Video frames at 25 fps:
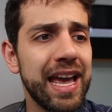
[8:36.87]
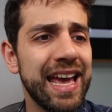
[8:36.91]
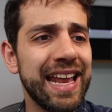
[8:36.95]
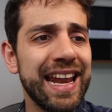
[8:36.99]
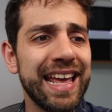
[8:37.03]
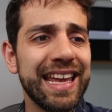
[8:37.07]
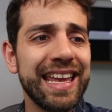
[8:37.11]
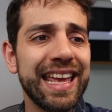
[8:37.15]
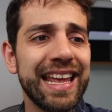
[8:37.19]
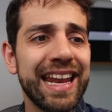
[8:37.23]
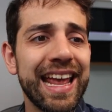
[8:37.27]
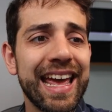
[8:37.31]

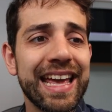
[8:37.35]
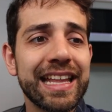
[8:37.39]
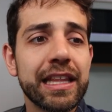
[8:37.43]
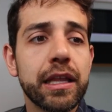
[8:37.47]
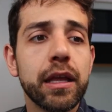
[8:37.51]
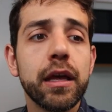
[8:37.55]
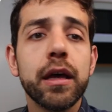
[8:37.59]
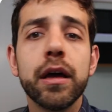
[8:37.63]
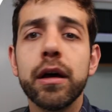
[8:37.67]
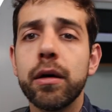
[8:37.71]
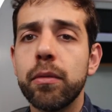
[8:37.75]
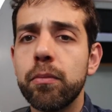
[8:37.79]
and I can
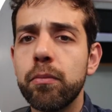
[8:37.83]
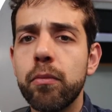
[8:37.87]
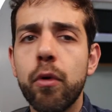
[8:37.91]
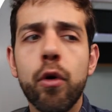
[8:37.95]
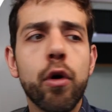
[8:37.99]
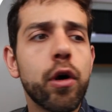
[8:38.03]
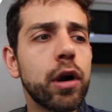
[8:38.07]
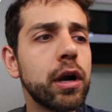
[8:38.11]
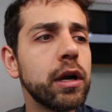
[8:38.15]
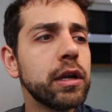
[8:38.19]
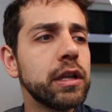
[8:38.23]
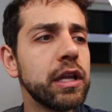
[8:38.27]
add
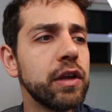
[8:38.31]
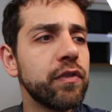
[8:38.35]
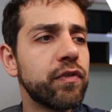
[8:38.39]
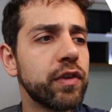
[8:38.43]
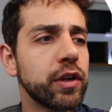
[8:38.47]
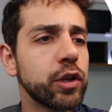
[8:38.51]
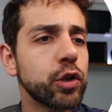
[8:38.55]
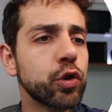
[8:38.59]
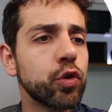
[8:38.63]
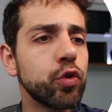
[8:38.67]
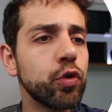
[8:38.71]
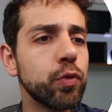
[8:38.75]
more
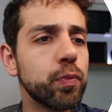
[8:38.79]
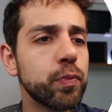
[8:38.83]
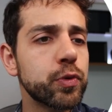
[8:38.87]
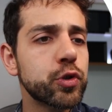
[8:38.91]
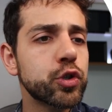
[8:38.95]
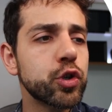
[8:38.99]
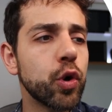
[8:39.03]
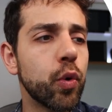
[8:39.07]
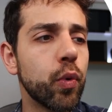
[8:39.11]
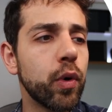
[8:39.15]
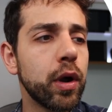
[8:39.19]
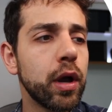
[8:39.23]
different
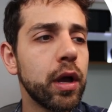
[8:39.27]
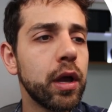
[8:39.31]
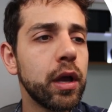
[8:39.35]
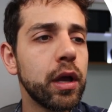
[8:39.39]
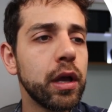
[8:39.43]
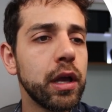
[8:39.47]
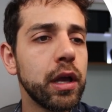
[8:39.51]
groups. So